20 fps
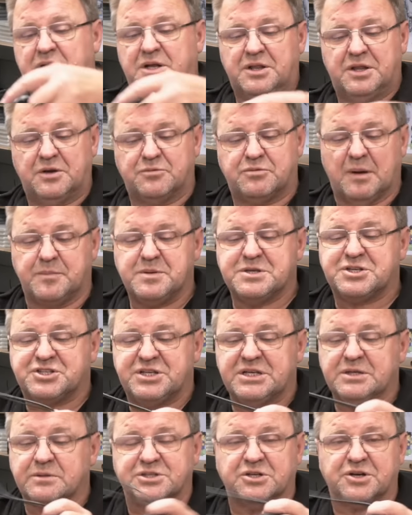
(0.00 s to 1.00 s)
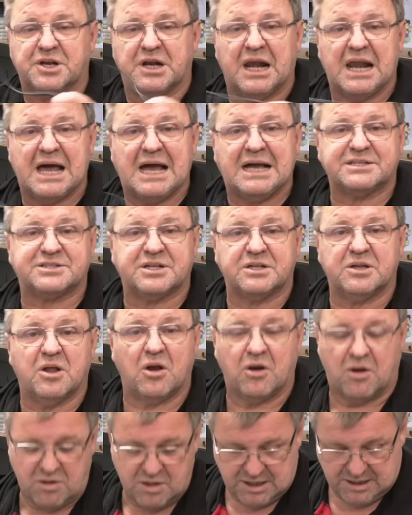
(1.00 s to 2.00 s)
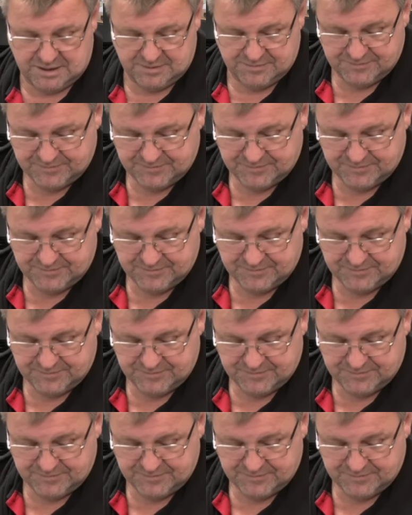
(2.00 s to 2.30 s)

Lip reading: the rubber seals are going to last a lot longer,